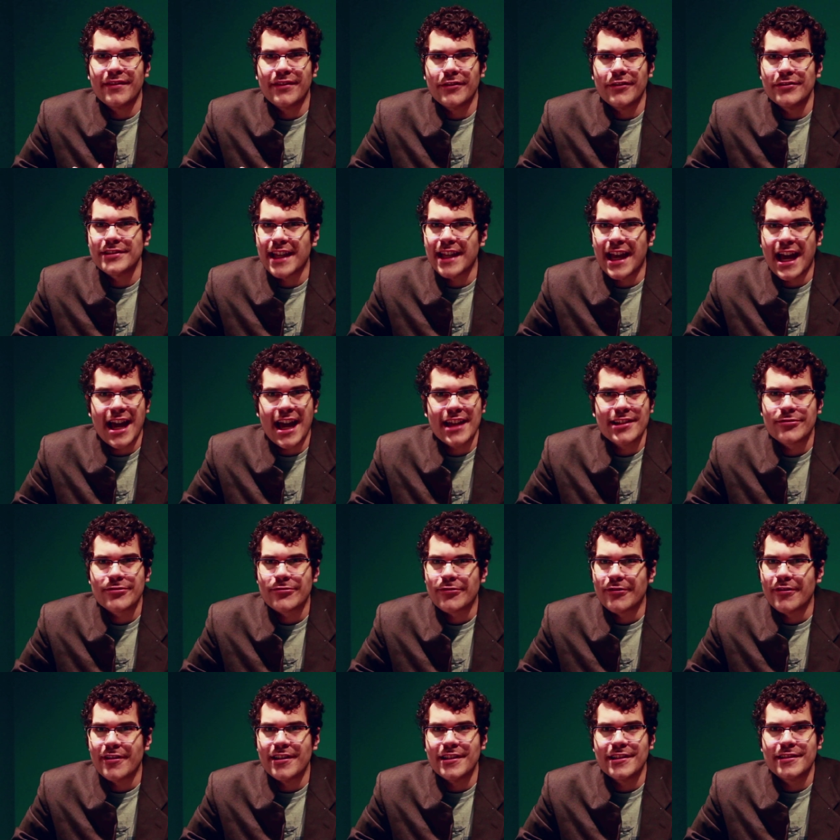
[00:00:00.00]
Those
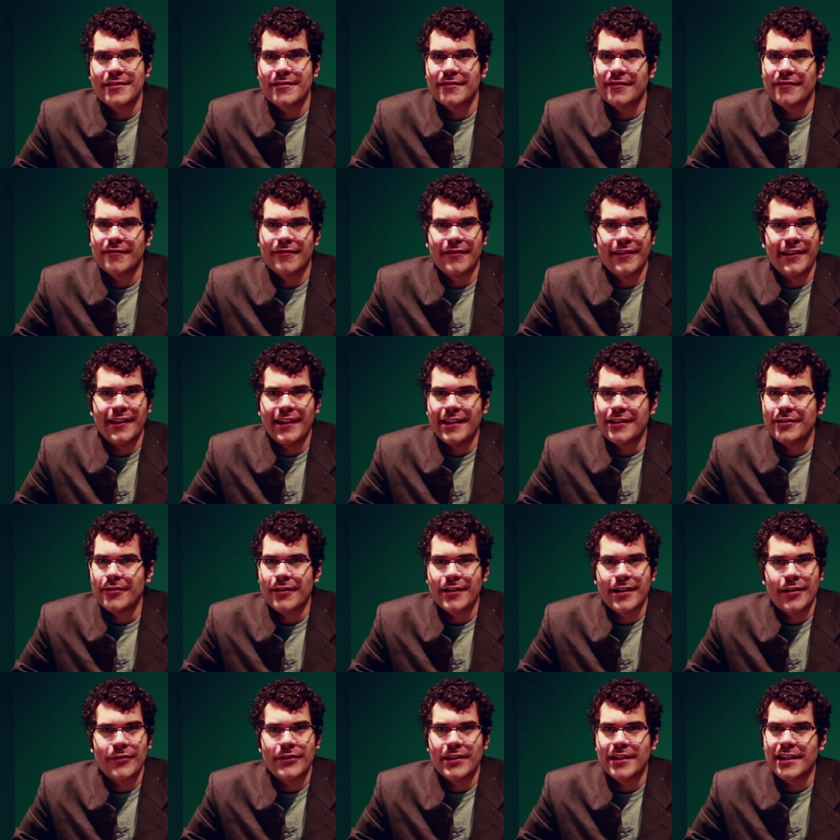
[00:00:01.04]
asteroids really took
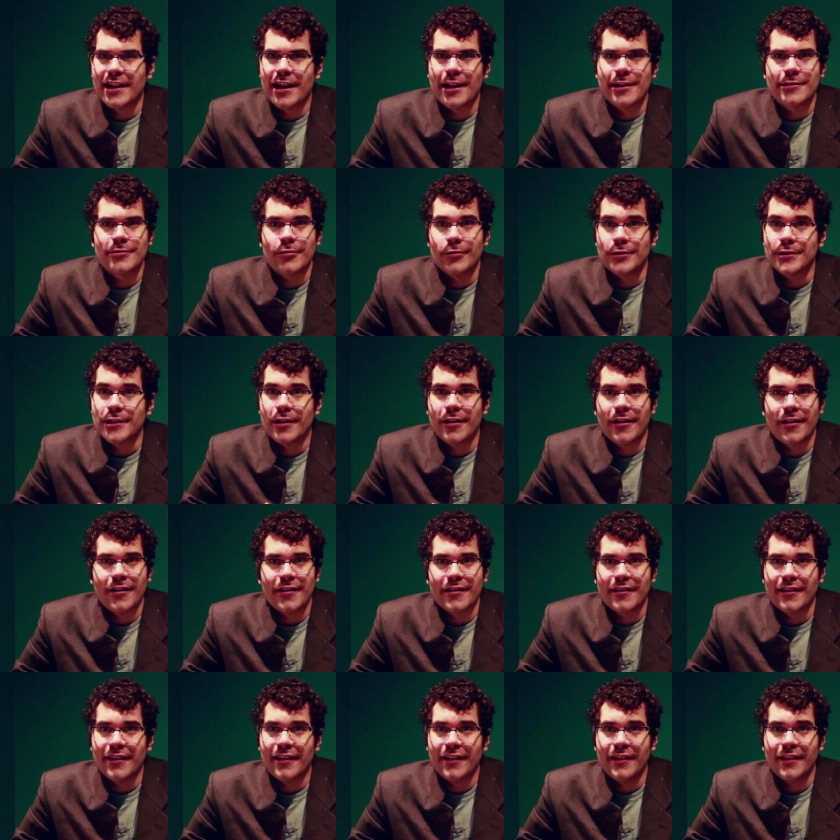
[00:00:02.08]
out the dinosaurs hard.
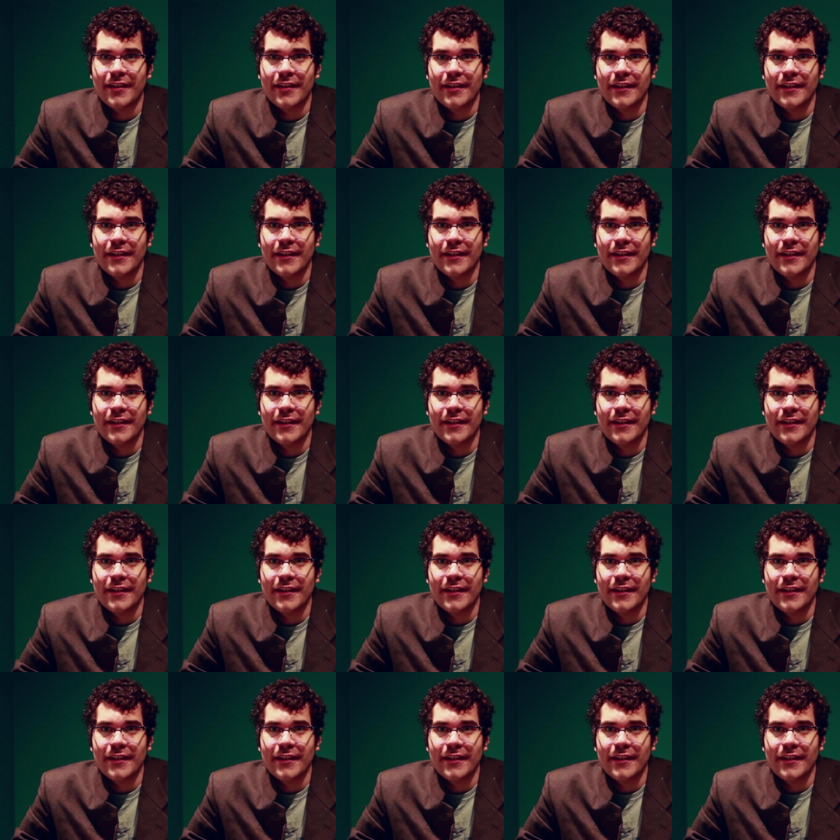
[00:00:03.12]
Uh,